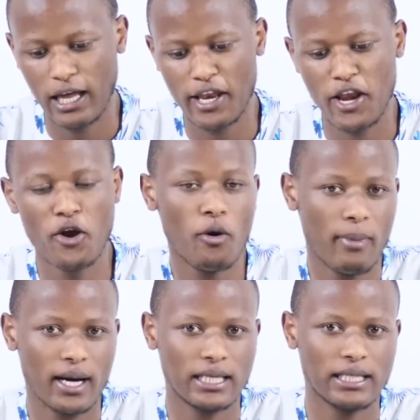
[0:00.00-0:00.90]

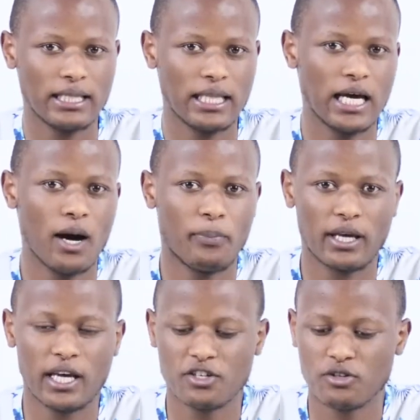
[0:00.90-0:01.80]
Normally, the
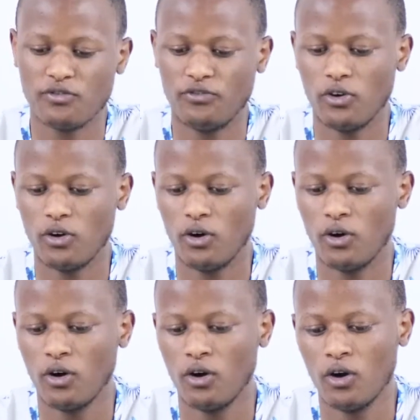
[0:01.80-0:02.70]
application for
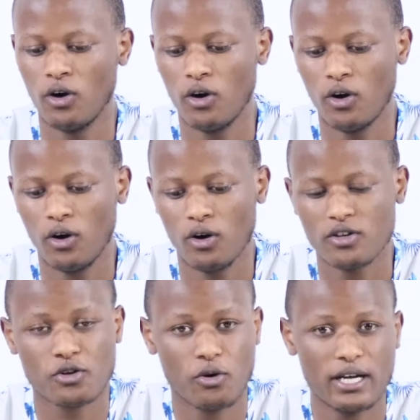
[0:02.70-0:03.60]

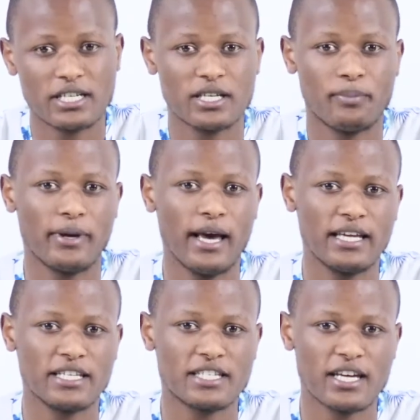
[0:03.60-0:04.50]
scholarship here
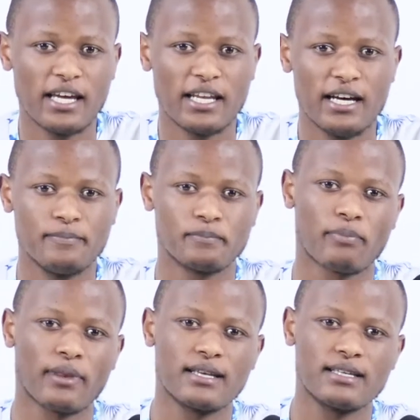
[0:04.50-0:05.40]
in China
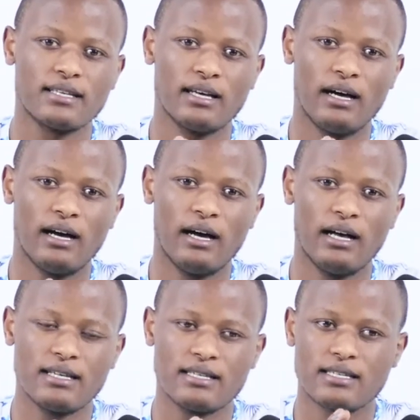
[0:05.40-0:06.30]

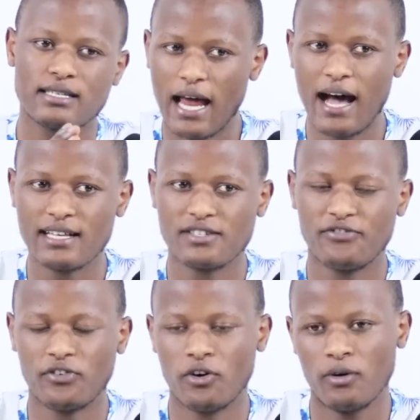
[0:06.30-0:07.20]
starts
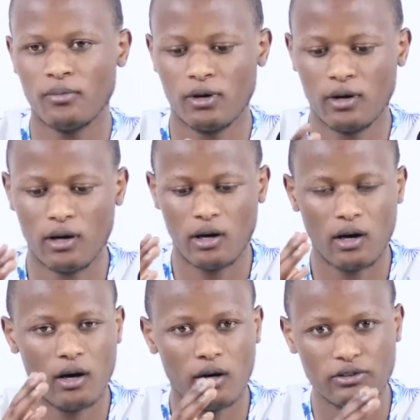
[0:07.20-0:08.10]
from
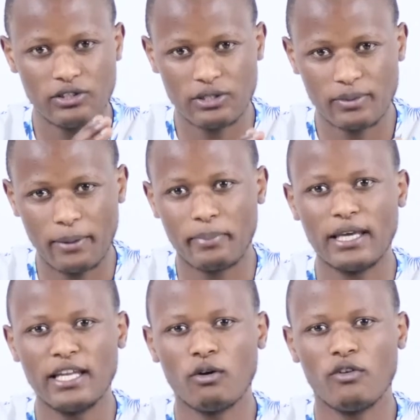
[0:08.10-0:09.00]
the
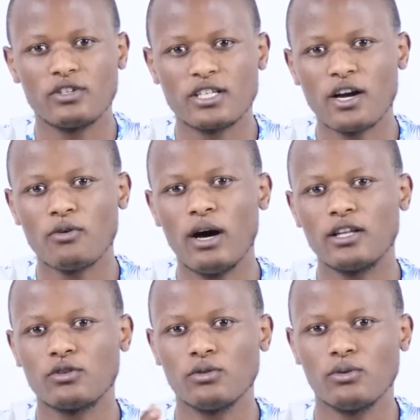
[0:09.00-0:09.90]
beginning of January
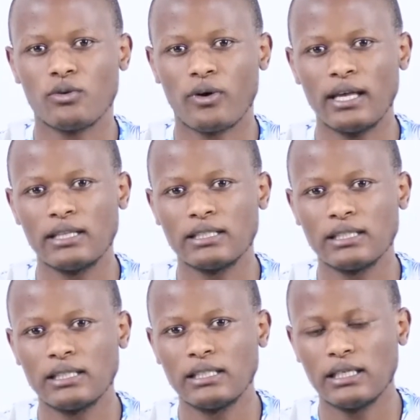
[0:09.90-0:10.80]
to late
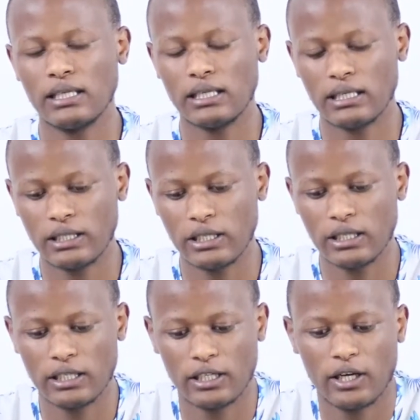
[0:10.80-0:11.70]

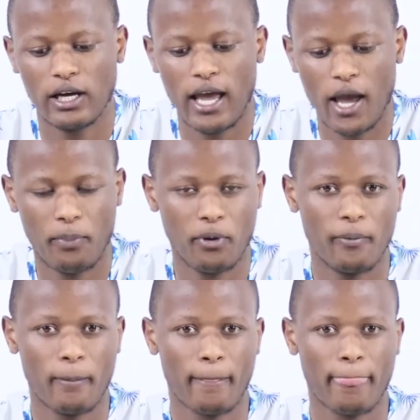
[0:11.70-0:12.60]

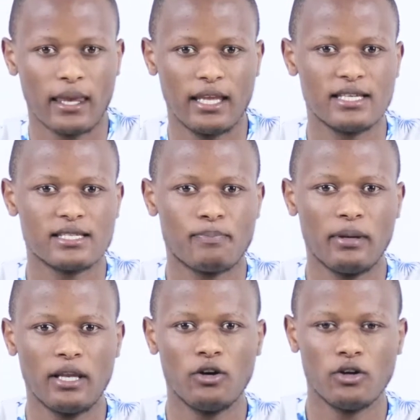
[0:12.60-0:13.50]
April. It is
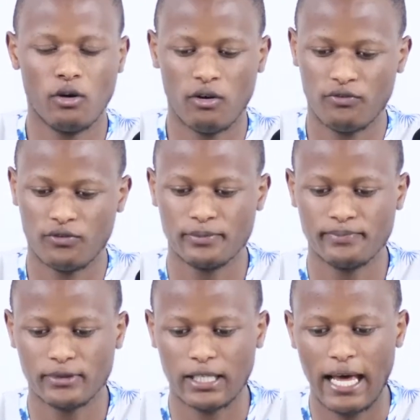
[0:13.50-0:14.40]
period of
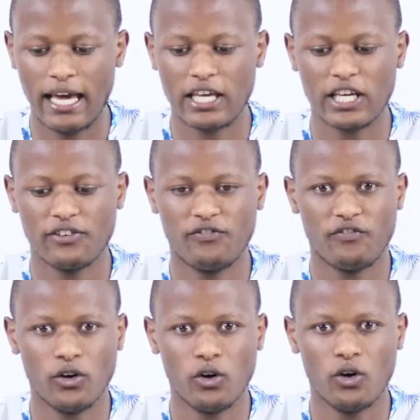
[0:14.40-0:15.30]
like
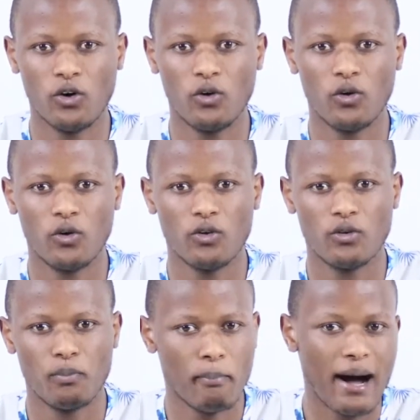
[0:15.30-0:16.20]
4
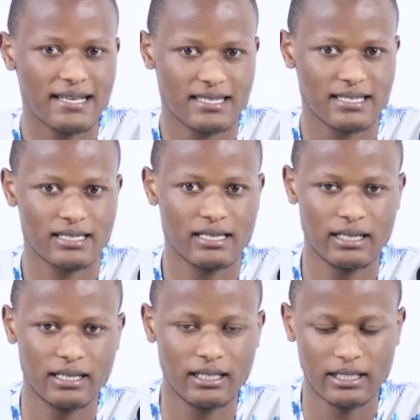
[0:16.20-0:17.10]
months.
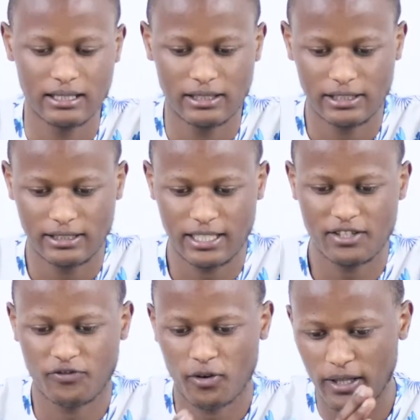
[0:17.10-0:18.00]
That's
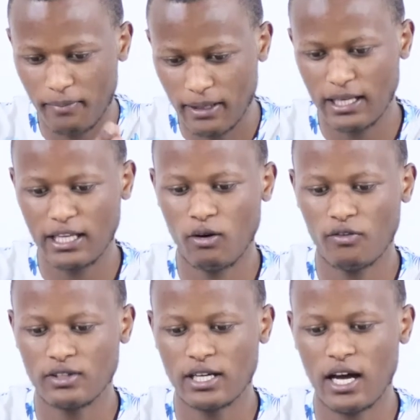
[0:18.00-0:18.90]
from the beginning
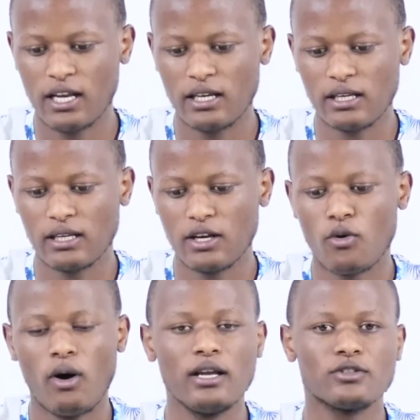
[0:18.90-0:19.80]
of
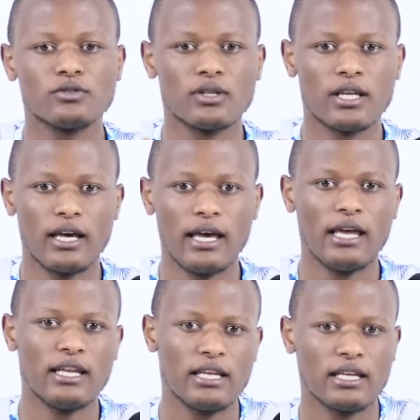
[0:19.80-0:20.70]
January to the
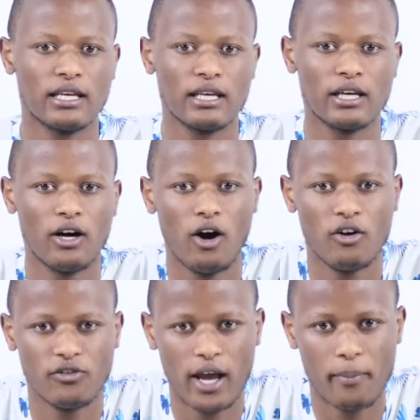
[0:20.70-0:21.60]
end
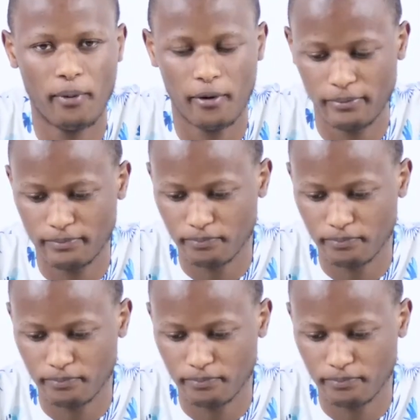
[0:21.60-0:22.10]
of April.